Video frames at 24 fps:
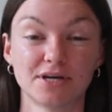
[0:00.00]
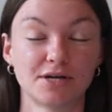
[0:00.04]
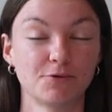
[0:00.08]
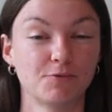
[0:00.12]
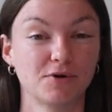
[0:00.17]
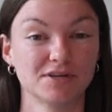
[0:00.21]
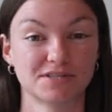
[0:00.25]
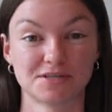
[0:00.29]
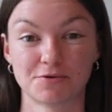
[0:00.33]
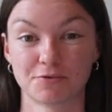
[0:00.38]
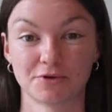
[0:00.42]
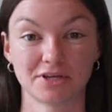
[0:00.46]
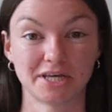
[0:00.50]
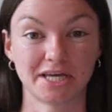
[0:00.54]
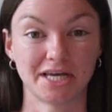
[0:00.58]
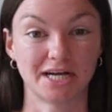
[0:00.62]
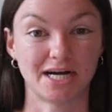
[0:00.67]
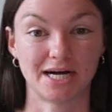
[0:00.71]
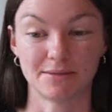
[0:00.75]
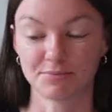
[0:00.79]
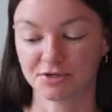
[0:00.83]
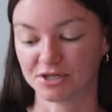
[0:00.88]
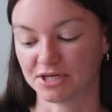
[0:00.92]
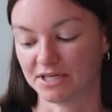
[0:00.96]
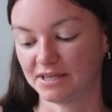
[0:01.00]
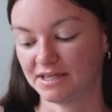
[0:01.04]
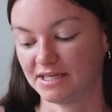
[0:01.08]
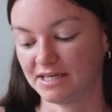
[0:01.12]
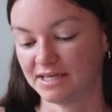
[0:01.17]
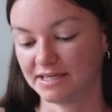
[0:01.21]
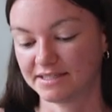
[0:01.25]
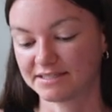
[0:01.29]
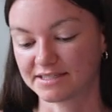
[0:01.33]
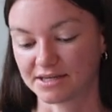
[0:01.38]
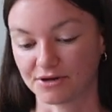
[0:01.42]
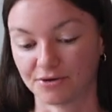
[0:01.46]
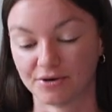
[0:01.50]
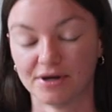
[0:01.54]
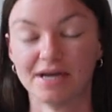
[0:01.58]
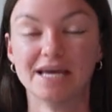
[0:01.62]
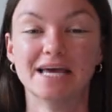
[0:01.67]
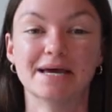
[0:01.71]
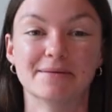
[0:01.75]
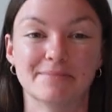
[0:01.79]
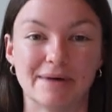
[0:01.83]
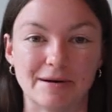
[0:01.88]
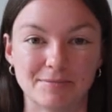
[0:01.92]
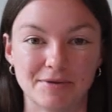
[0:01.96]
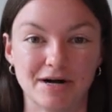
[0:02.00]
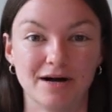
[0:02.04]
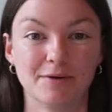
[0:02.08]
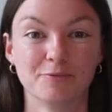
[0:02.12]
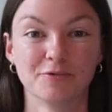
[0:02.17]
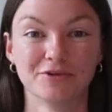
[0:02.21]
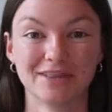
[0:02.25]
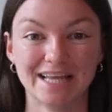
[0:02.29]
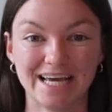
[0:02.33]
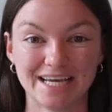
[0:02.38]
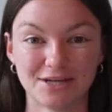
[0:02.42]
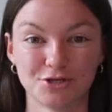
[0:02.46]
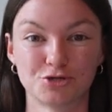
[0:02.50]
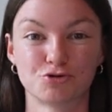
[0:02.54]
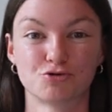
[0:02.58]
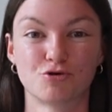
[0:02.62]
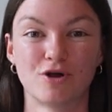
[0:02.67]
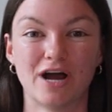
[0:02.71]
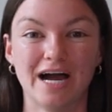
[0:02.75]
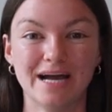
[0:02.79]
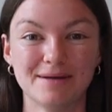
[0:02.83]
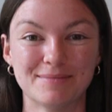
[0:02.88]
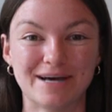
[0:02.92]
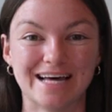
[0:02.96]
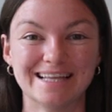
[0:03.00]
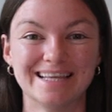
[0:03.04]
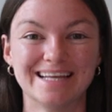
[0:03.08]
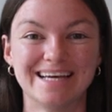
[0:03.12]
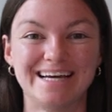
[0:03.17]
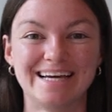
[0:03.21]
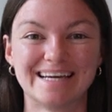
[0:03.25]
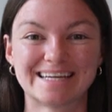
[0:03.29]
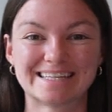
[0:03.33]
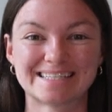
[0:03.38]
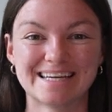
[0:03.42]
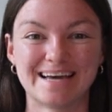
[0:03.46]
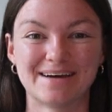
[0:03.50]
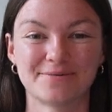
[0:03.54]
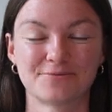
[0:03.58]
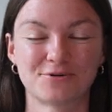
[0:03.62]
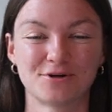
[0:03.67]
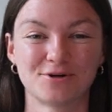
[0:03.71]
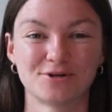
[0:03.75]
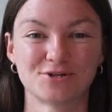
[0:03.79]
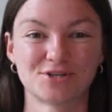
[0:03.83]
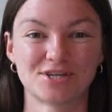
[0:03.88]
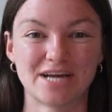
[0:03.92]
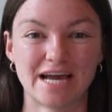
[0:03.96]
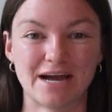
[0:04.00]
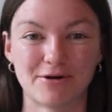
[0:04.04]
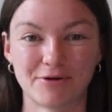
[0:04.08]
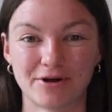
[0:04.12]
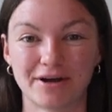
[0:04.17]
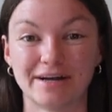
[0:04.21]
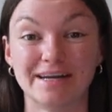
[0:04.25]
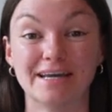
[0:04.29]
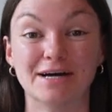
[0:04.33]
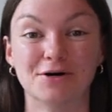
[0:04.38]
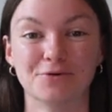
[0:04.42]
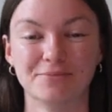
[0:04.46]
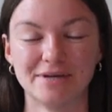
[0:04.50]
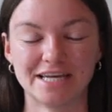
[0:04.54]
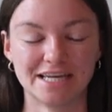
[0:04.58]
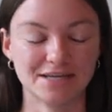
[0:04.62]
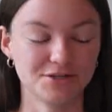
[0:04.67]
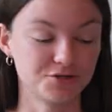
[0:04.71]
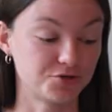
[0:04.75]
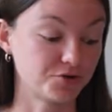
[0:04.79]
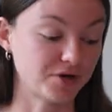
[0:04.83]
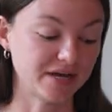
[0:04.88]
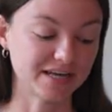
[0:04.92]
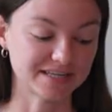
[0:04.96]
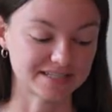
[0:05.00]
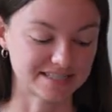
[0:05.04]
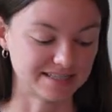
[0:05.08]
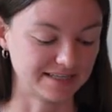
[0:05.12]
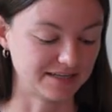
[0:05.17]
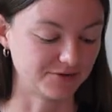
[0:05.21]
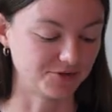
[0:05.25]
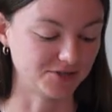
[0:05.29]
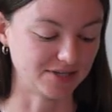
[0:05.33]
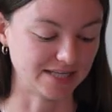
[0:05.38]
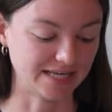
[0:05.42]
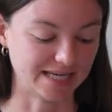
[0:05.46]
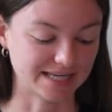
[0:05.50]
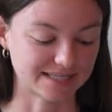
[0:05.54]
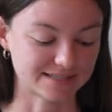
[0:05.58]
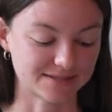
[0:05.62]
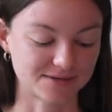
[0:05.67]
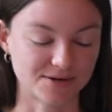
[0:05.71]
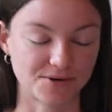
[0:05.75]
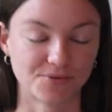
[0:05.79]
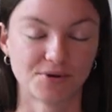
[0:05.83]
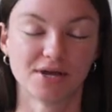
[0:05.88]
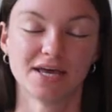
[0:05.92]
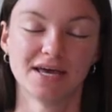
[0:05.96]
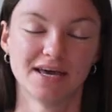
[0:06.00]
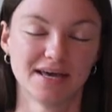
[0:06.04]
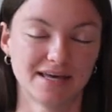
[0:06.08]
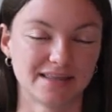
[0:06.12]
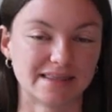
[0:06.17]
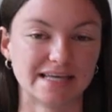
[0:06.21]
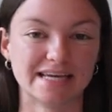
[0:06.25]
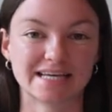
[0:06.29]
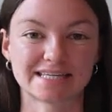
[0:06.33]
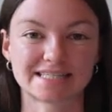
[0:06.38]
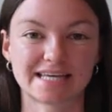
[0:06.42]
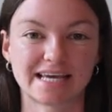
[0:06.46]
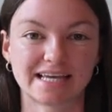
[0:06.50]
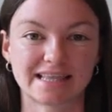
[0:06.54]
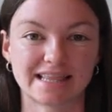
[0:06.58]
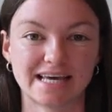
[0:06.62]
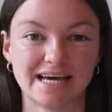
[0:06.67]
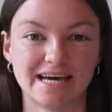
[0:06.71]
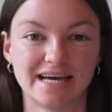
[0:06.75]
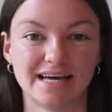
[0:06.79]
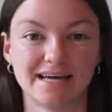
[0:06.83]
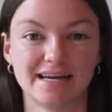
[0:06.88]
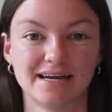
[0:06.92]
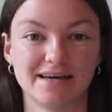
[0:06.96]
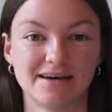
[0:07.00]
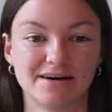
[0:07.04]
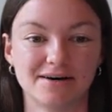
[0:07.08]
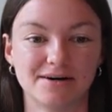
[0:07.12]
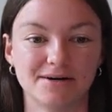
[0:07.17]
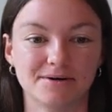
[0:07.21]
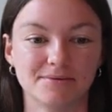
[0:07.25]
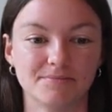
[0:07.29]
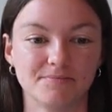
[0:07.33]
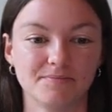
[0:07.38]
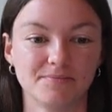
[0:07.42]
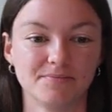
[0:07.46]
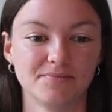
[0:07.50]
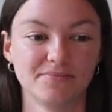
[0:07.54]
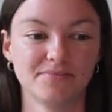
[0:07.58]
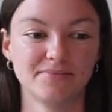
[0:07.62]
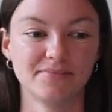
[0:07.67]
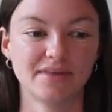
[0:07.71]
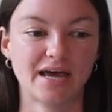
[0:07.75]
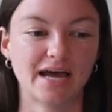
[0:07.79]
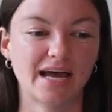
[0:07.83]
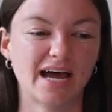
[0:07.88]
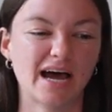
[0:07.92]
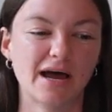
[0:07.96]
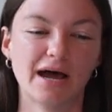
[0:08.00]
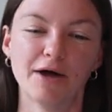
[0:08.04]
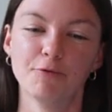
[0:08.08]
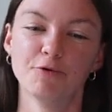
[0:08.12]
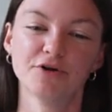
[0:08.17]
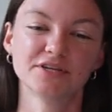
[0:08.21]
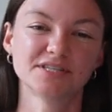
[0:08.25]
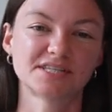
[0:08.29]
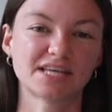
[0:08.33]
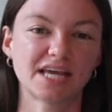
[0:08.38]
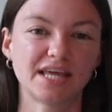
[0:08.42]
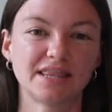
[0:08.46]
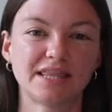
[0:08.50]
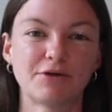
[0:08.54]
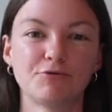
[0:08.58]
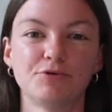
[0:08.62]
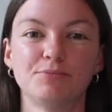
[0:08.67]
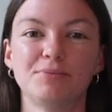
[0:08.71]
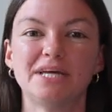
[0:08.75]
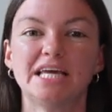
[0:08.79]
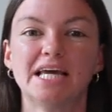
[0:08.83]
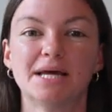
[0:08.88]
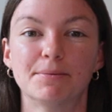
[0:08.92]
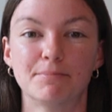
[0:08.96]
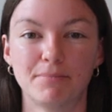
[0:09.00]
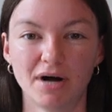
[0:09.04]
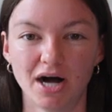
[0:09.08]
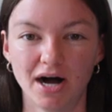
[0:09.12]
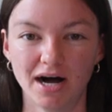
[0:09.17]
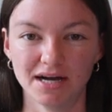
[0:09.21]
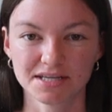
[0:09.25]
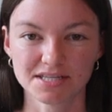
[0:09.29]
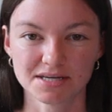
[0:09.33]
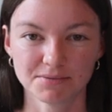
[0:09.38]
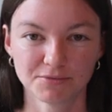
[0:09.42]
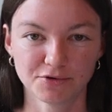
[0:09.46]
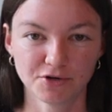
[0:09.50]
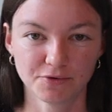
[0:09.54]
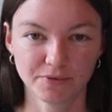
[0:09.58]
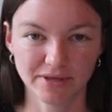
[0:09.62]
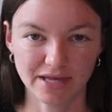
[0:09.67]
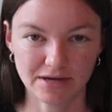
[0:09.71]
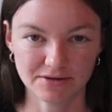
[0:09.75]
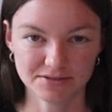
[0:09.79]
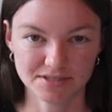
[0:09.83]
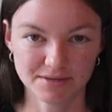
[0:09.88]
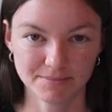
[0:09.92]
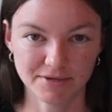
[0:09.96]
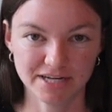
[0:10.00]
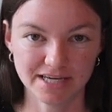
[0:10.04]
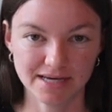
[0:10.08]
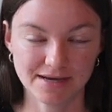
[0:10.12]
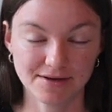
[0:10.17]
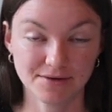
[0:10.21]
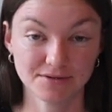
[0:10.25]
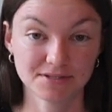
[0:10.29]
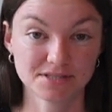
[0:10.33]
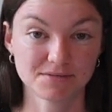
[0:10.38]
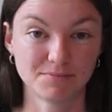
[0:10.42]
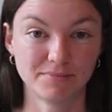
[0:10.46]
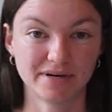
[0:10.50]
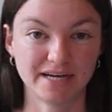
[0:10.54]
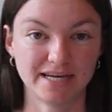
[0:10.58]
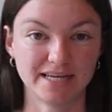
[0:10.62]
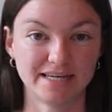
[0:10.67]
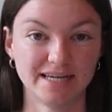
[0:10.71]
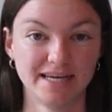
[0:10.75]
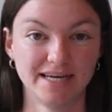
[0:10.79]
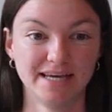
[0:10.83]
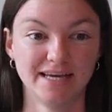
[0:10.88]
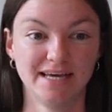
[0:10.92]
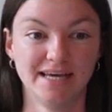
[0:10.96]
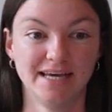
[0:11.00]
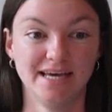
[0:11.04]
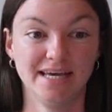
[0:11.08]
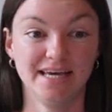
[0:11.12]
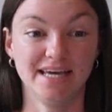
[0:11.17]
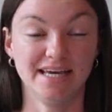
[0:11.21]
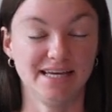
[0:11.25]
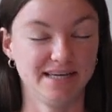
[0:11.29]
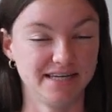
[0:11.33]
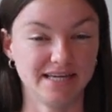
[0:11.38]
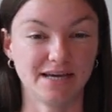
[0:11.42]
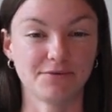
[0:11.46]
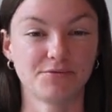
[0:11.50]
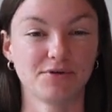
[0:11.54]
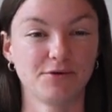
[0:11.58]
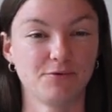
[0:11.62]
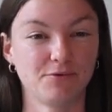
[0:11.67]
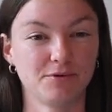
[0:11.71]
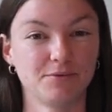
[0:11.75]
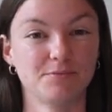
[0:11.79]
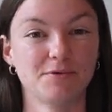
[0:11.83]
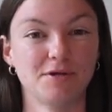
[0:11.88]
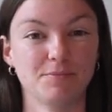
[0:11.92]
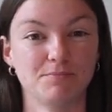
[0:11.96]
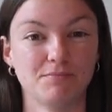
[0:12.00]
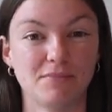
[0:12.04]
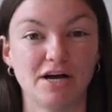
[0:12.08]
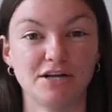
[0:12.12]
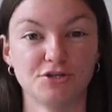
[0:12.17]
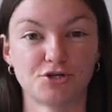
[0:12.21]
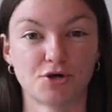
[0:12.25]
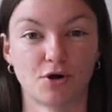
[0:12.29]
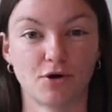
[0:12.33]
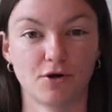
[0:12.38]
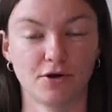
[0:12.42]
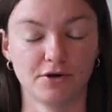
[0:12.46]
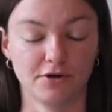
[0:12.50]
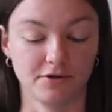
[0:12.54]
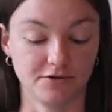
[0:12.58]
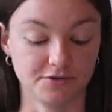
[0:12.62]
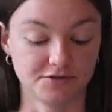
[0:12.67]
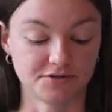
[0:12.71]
It wasn't really an option then. So my mom would like dry my legs after a shower and help me get dressed and everything. So things like that, I wouldn't say they would be impossible without somebody else, but it definitely would have been much harder.